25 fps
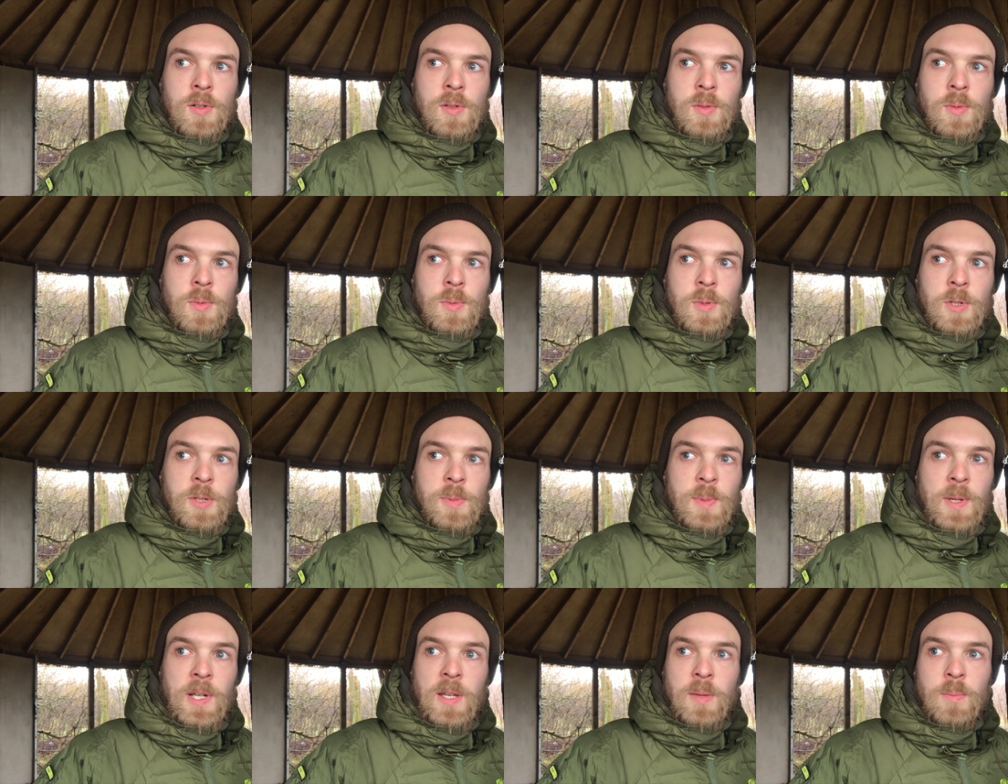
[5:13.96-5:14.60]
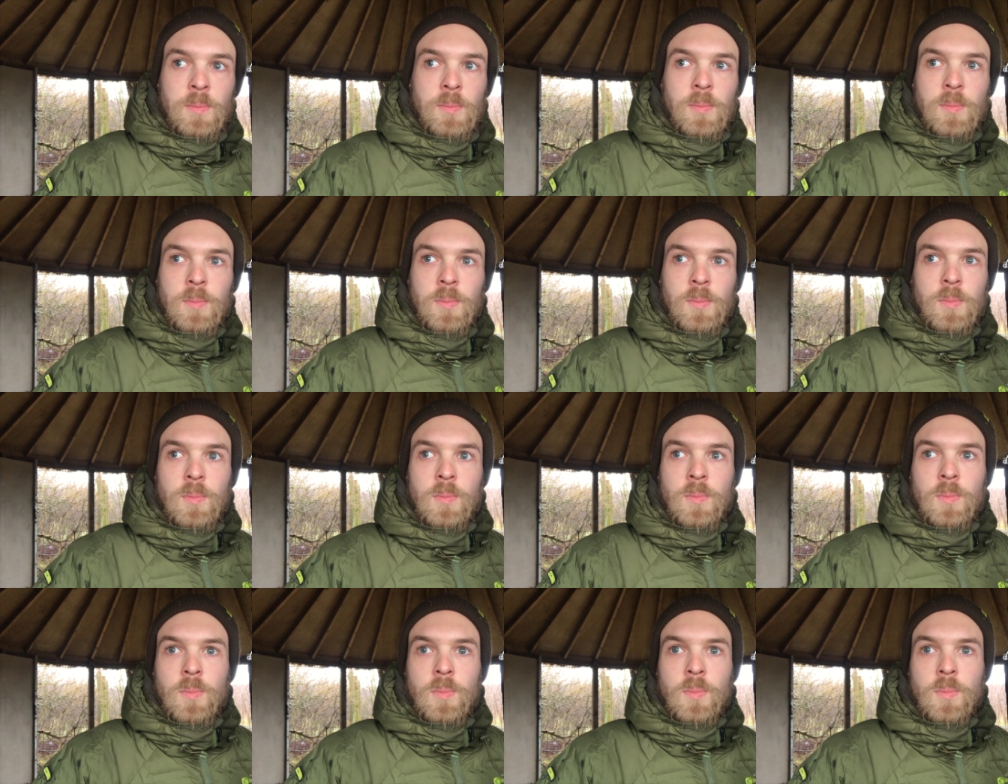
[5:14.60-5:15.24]
which make it
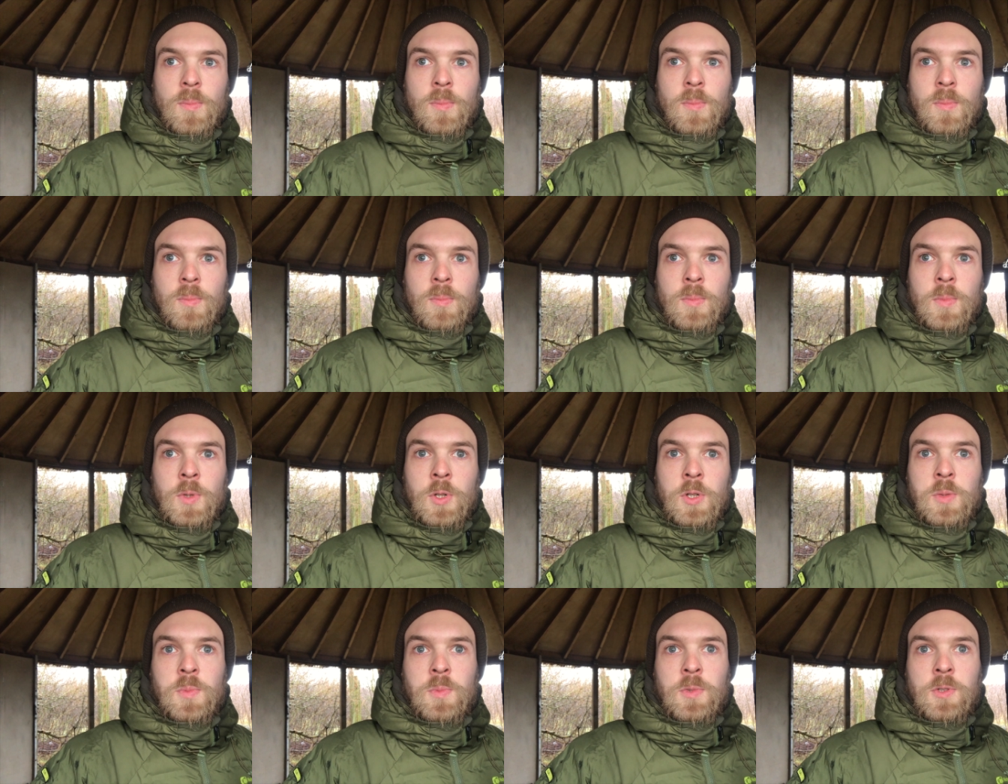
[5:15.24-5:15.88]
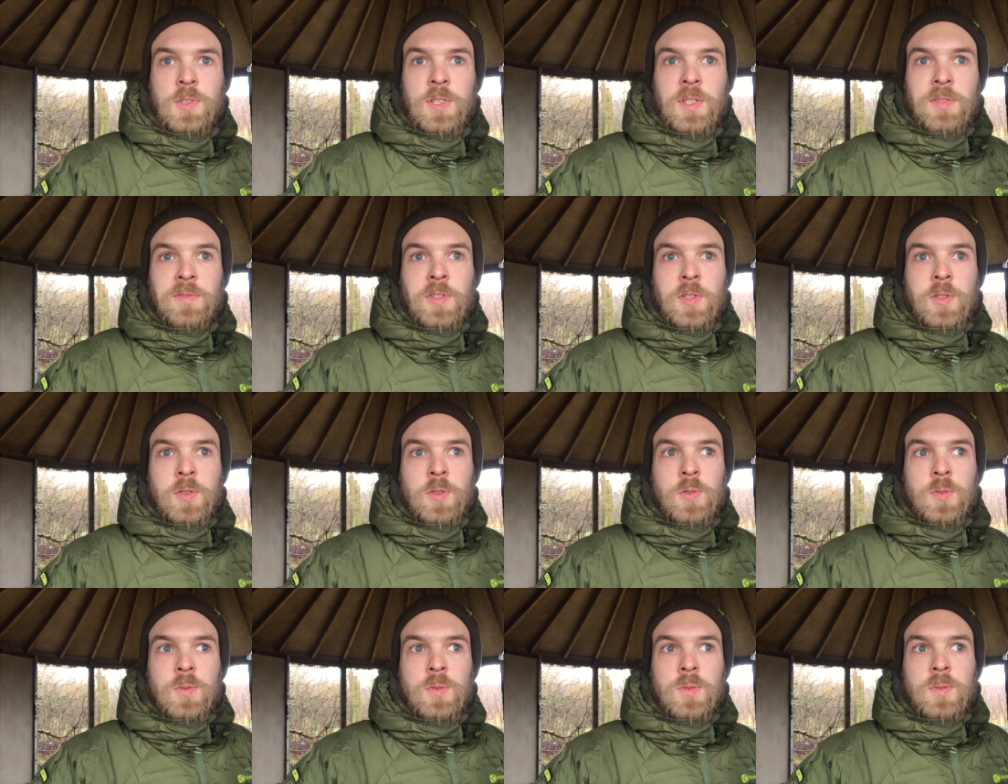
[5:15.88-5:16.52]
much more
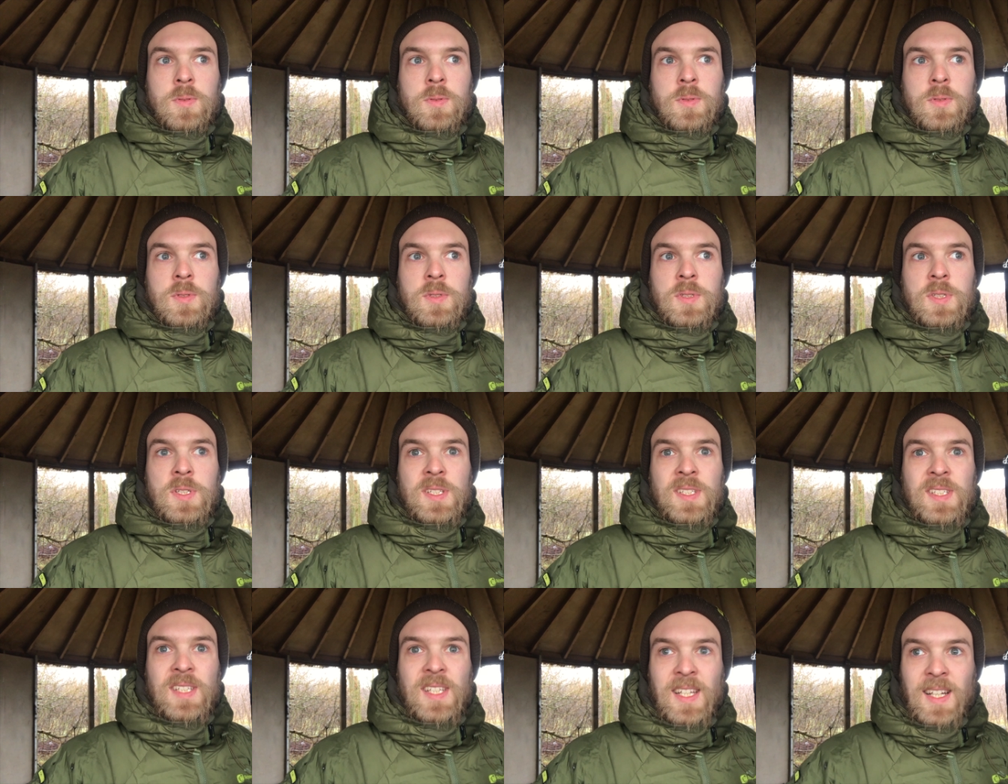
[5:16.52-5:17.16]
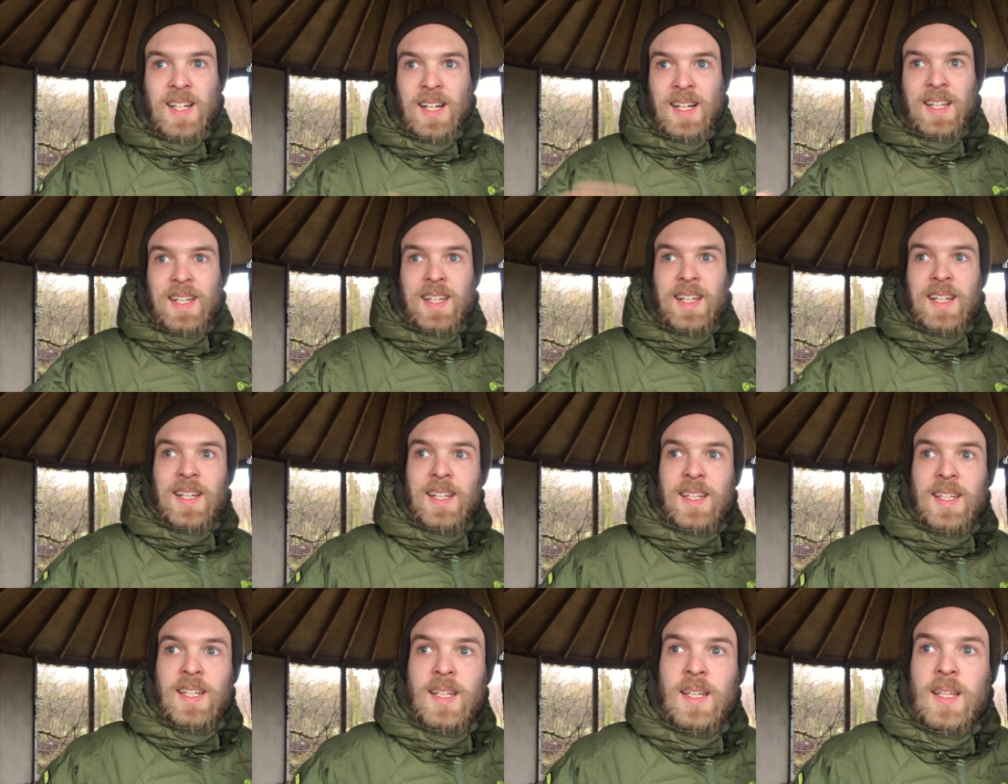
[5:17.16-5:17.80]
difficult to see
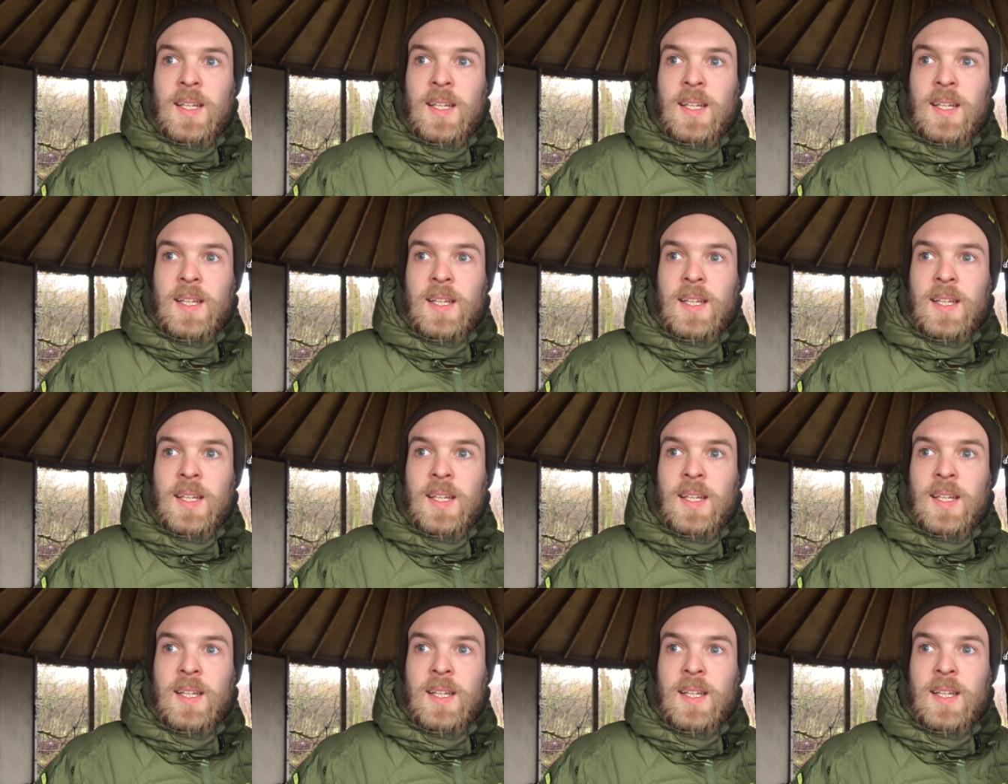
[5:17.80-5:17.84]
clearly